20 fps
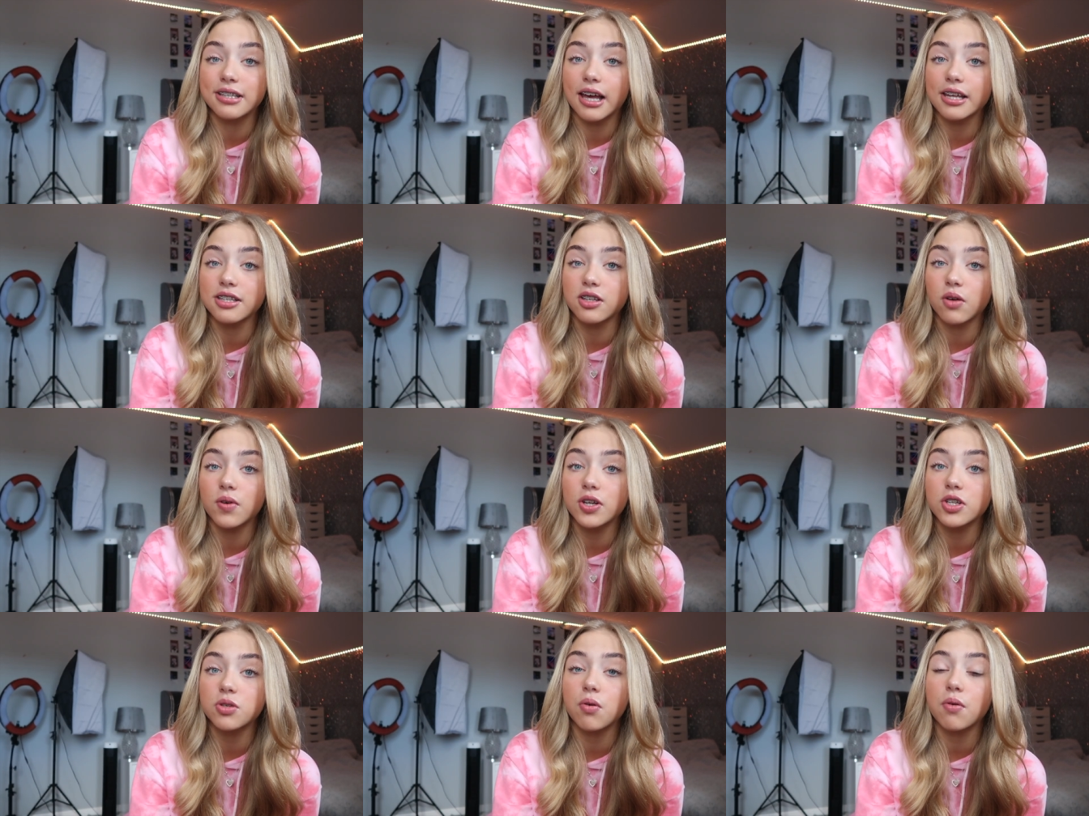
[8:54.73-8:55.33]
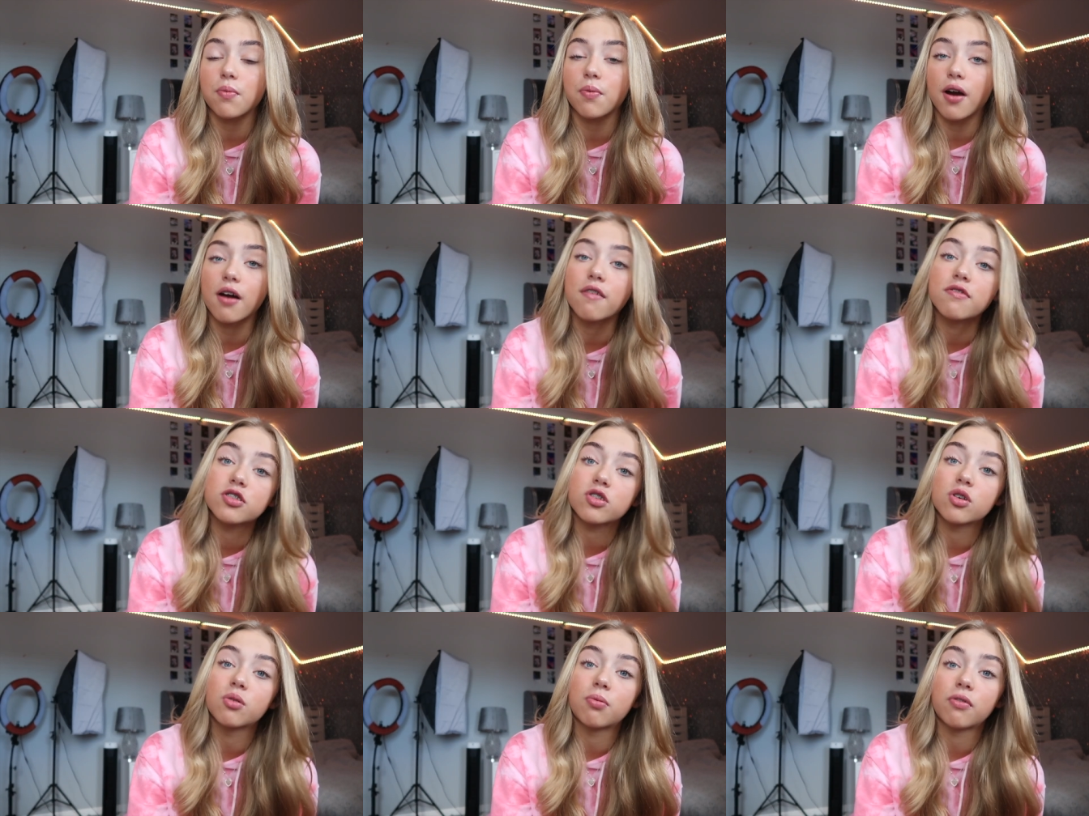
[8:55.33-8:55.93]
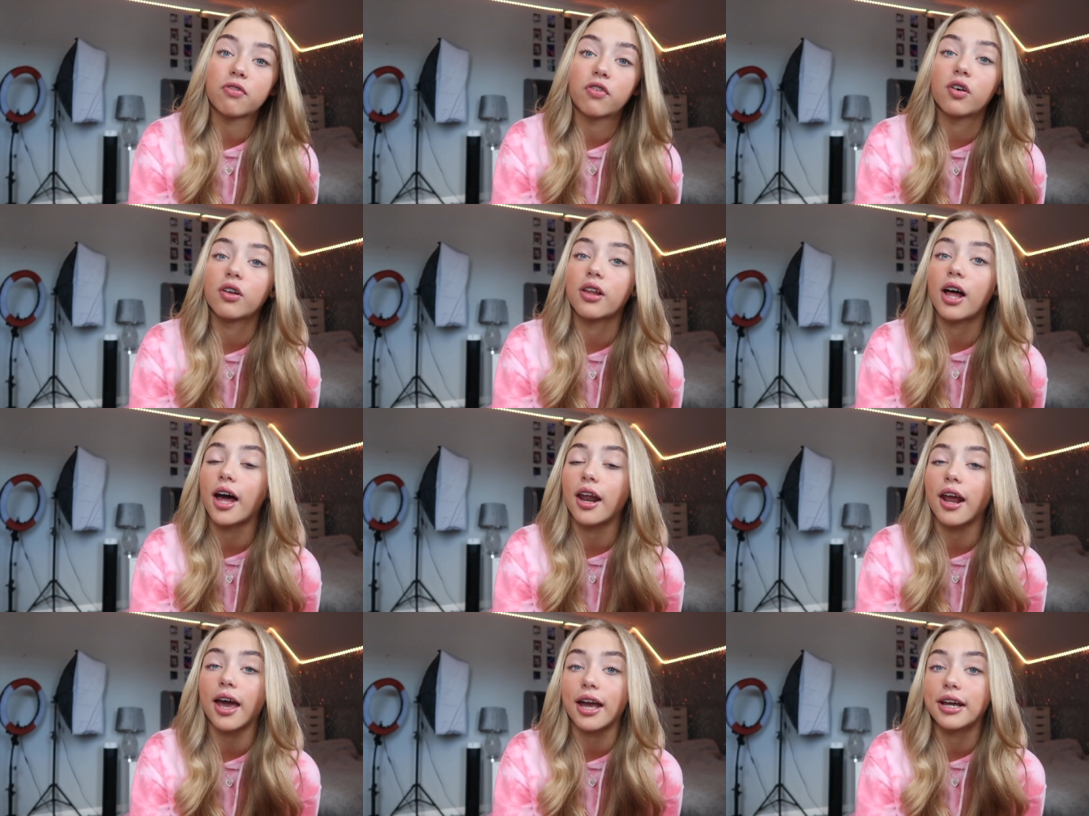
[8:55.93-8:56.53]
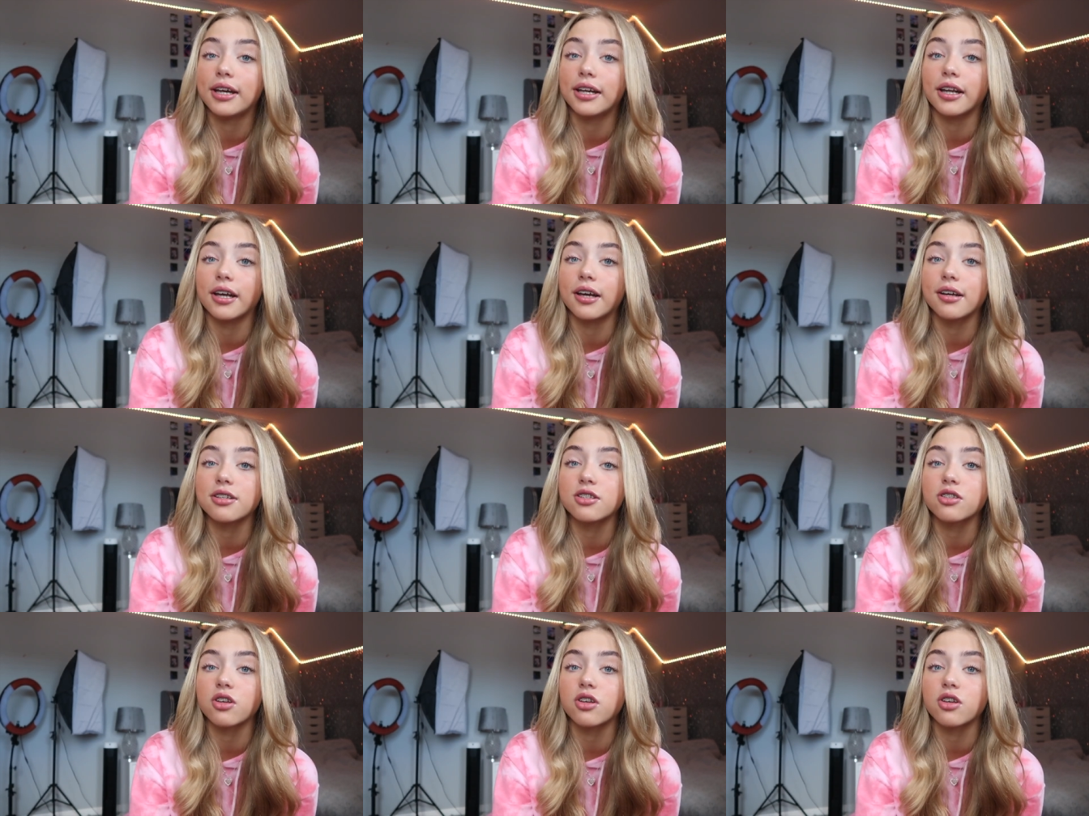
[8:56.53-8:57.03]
as I went to a private school before that and I hated it.